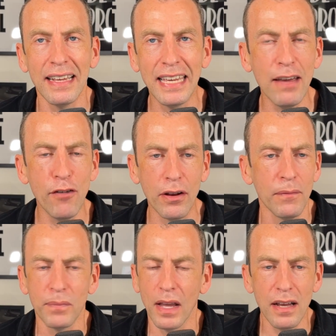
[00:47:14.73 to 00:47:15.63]
given.
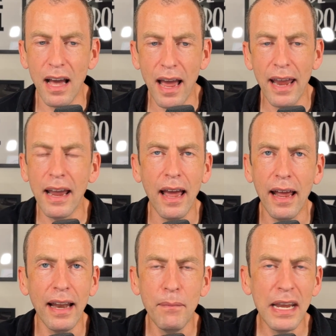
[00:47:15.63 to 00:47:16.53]
I,
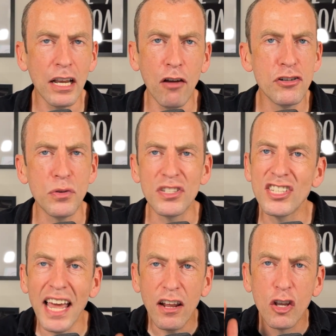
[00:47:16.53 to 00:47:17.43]
let me encourage you:
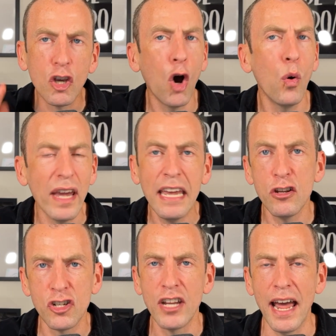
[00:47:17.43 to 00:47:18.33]
set a goal
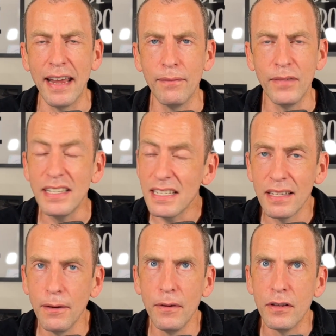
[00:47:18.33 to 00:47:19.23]
each day. This
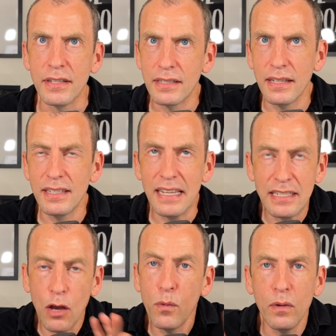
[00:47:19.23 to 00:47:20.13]
is this is
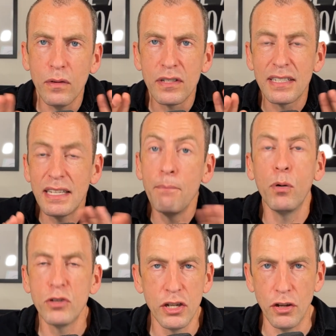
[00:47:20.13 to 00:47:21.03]
so
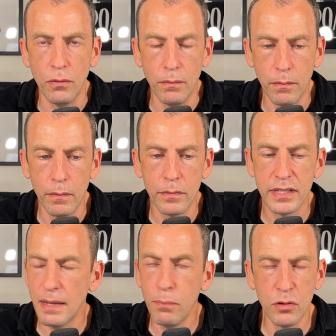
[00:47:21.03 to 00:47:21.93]
simple to do.
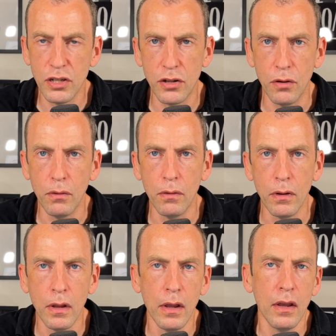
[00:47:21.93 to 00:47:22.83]
Simple to do.
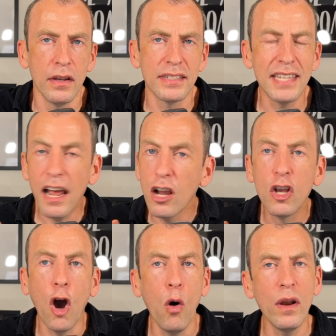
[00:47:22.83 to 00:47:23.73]
Set a
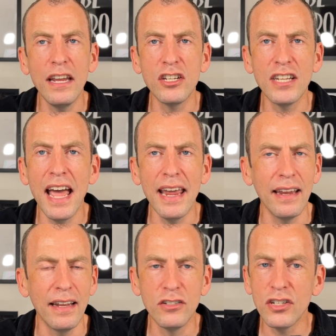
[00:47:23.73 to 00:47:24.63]
goal each day
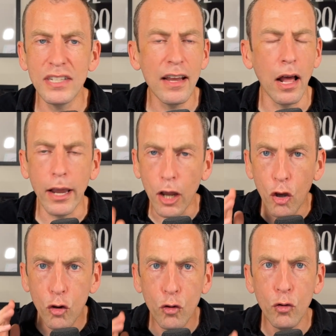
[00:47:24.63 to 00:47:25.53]
and just say, like,
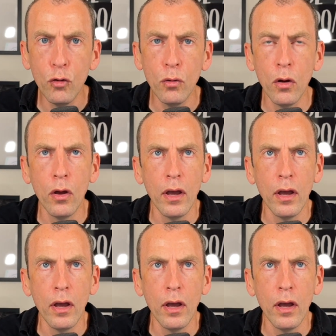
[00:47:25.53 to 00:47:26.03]
who